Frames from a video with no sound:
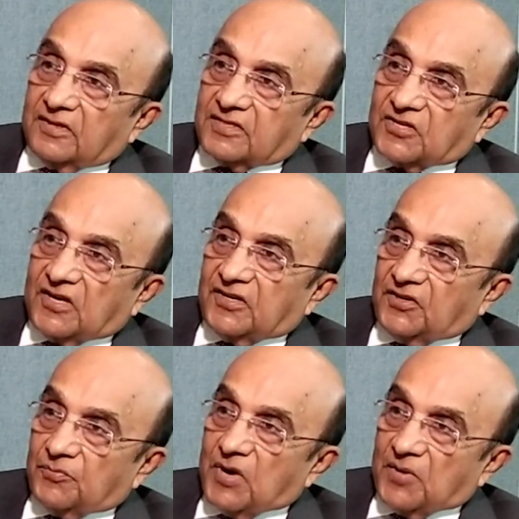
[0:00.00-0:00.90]

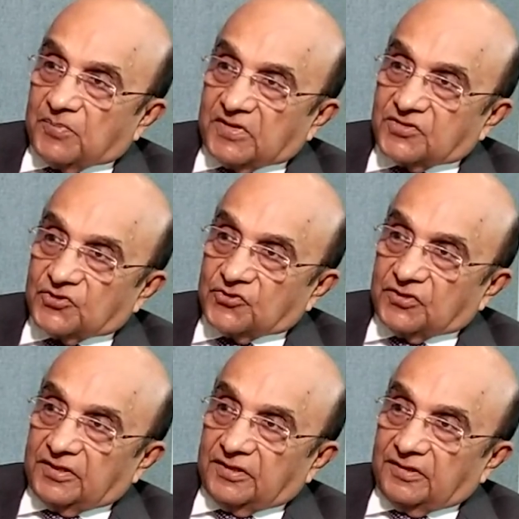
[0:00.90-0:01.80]
started the bypass
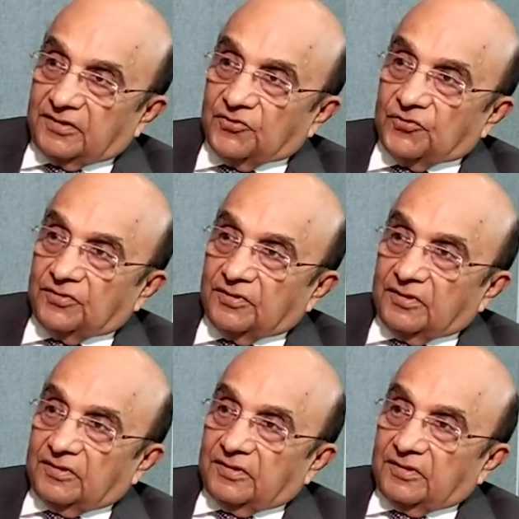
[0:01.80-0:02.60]
surgery in